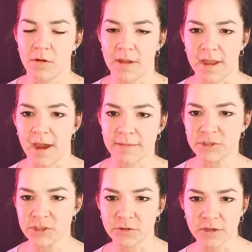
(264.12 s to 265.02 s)
okay,
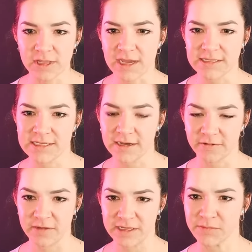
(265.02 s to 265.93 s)
I'm sold on the idea
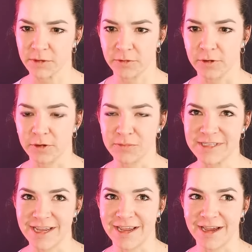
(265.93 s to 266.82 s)
of Facebook
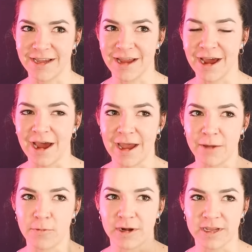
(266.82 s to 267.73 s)
groups and
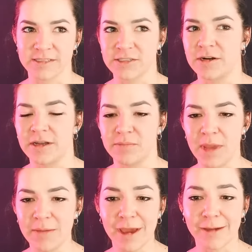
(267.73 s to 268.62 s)
I want to get started.
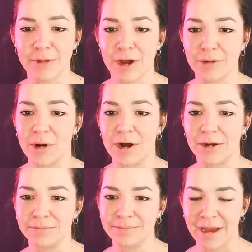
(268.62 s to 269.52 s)
Maybe I'm not a
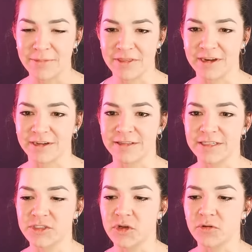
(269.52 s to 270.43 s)
mom,
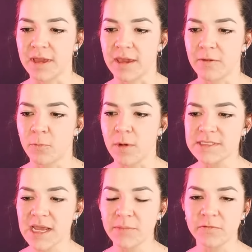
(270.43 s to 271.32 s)
hypothetically. So, like,
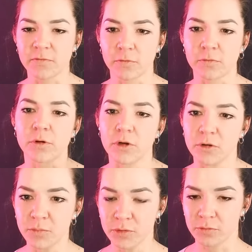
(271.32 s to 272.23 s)
what type of
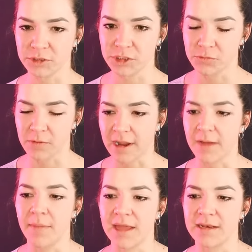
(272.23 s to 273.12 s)
group would you
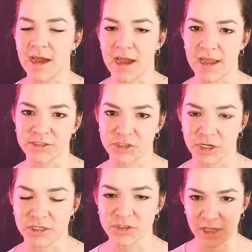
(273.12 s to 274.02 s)
recommend I
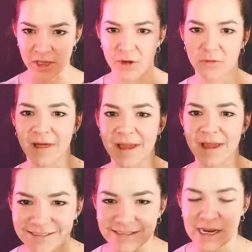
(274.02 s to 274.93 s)
start so we can go like
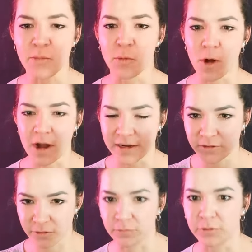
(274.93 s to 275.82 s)
step
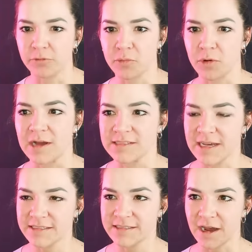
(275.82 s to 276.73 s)
one through the
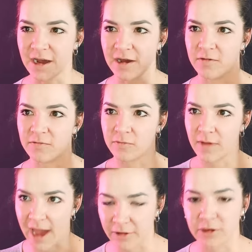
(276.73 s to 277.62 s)
process of
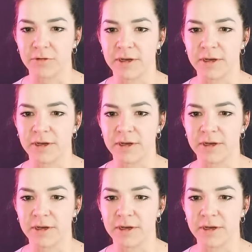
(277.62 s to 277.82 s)
how to do